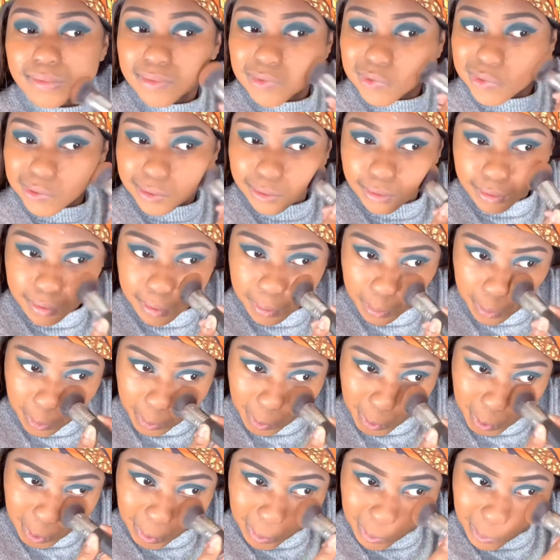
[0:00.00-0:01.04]
I was watching
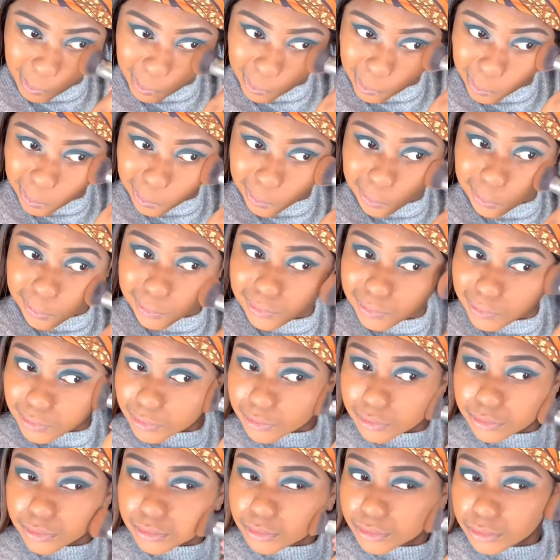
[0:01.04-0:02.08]
one of her
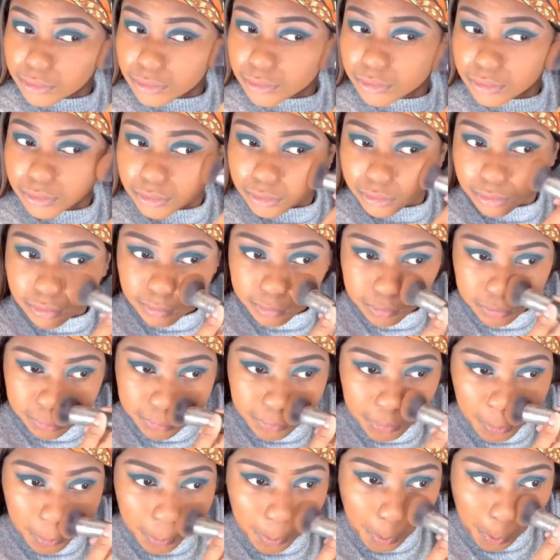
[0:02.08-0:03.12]
videos about like
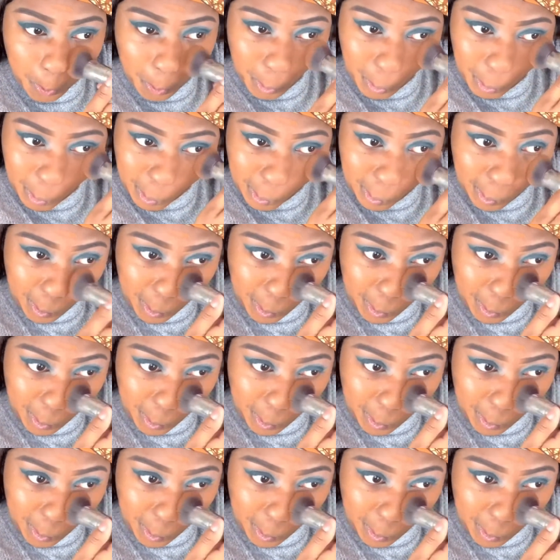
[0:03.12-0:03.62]
the